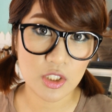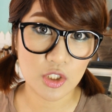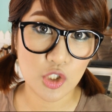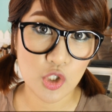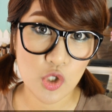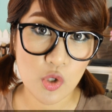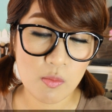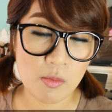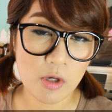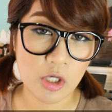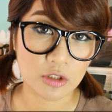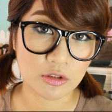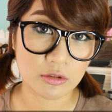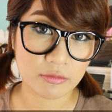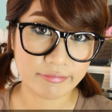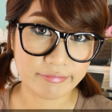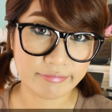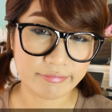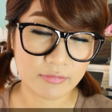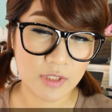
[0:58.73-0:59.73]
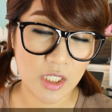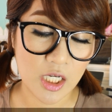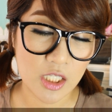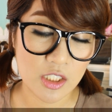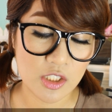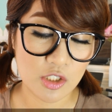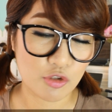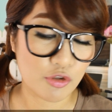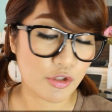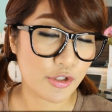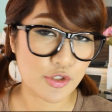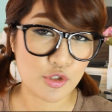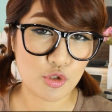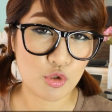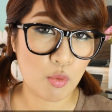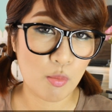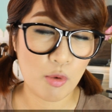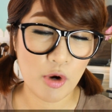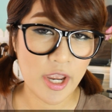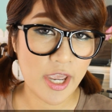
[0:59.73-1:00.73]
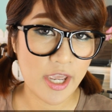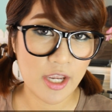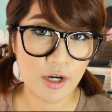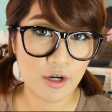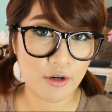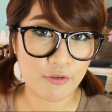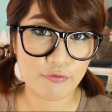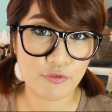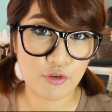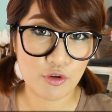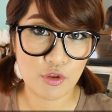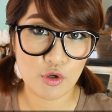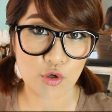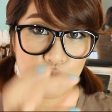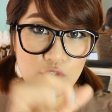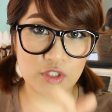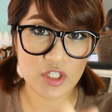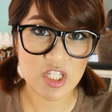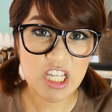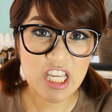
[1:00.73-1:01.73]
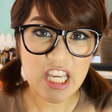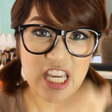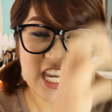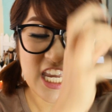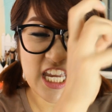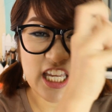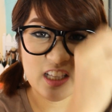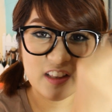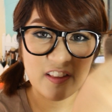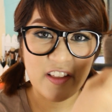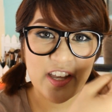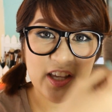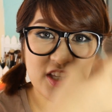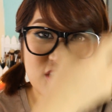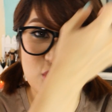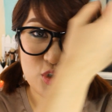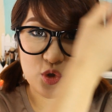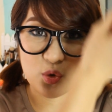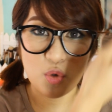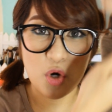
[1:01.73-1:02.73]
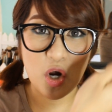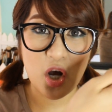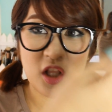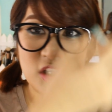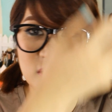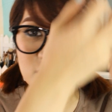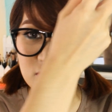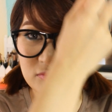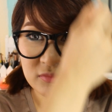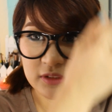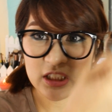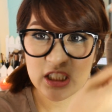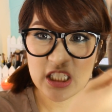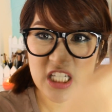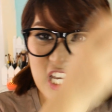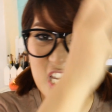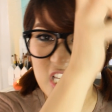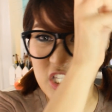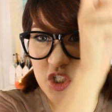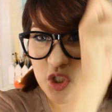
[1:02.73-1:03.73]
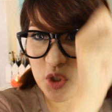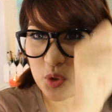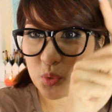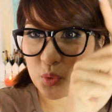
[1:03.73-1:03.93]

until you go bald, until there's no more hair for those head lice to crawl and